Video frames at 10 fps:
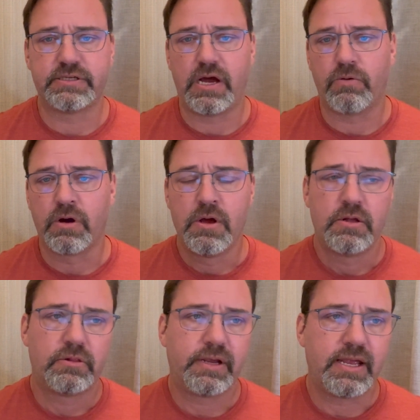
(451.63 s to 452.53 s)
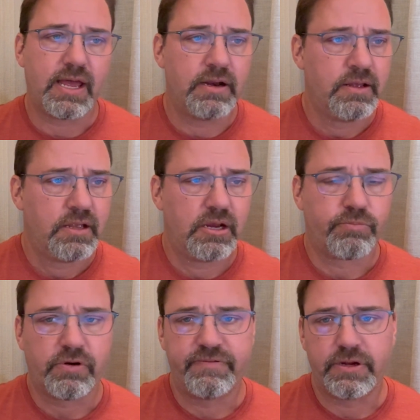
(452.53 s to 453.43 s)
Uh, we're looking at
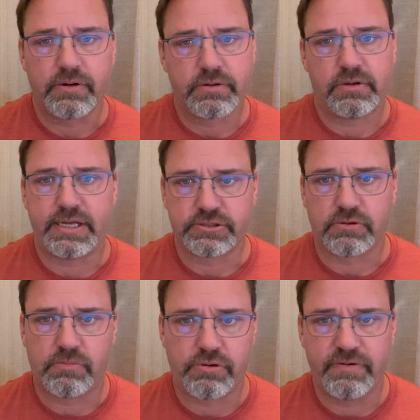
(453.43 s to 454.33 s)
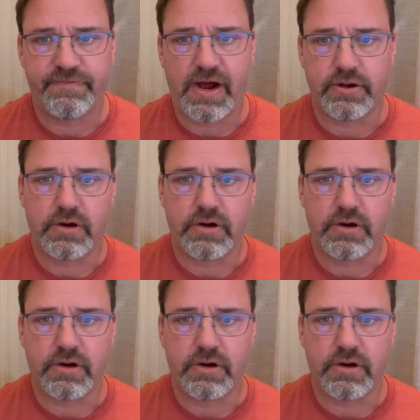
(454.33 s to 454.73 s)
improving your cholesterol profile,